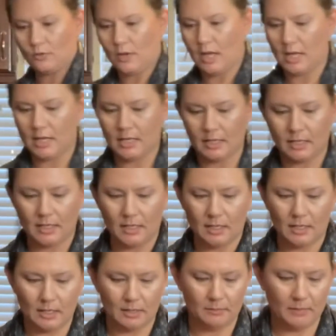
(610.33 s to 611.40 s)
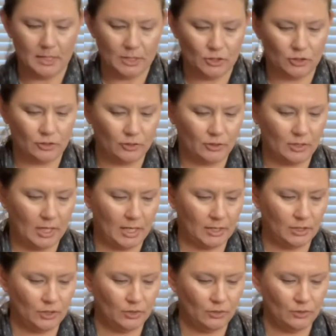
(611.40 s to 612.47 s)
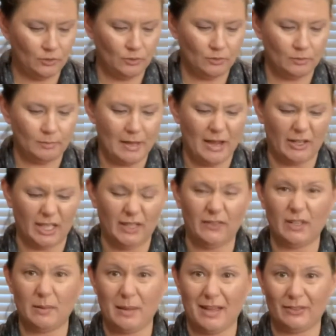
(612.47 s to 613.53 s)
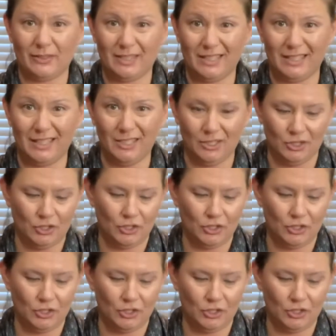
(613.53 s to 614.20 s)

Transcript: I can make sure I do about even amounts in each.